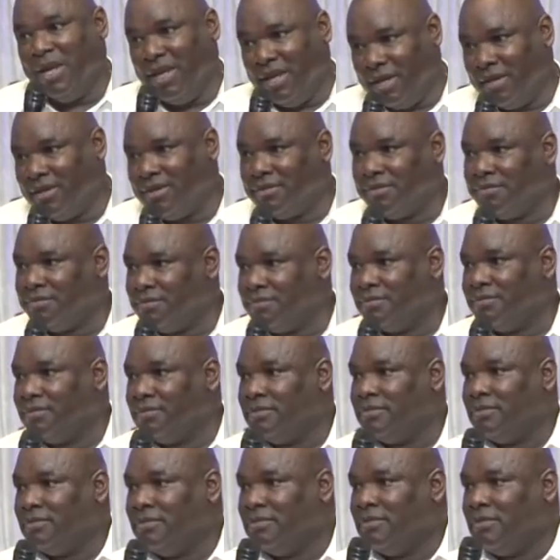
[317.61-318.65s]
me.
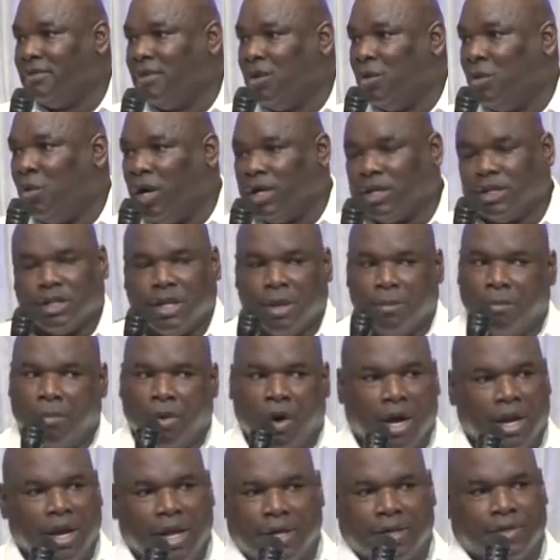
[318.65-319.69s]
What
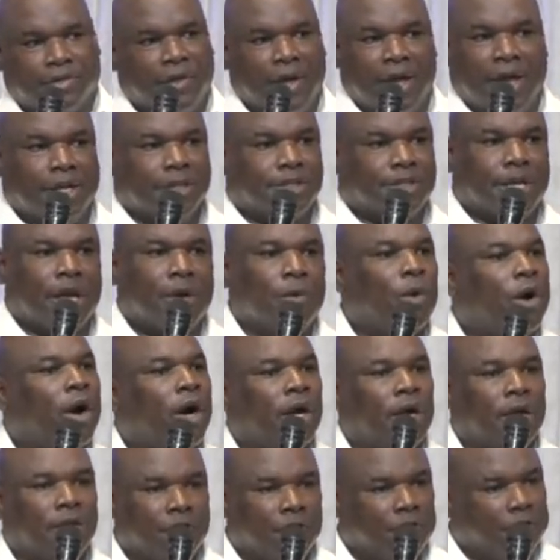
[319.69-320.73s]
demonic things they
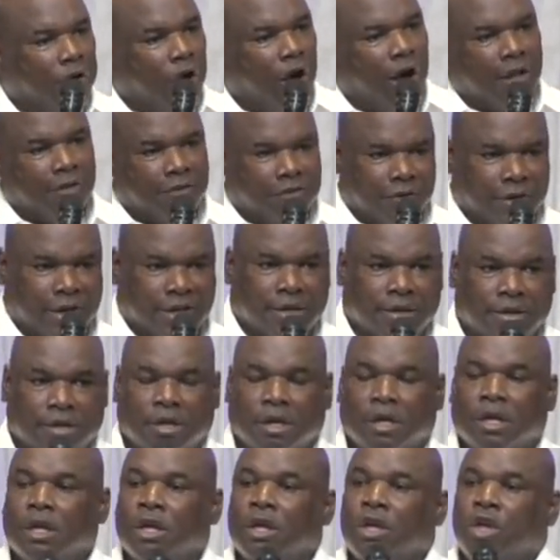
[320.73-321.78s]
were involved with,
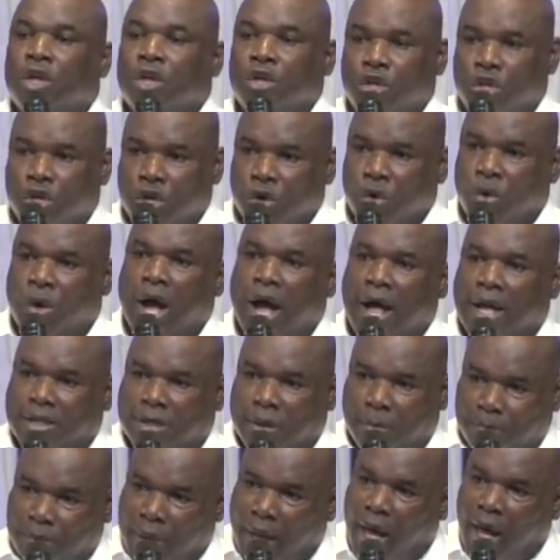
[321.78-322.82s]
you got
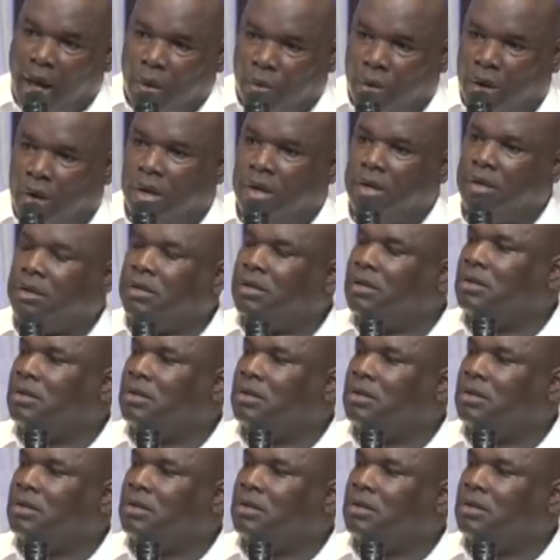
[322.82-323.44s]
the power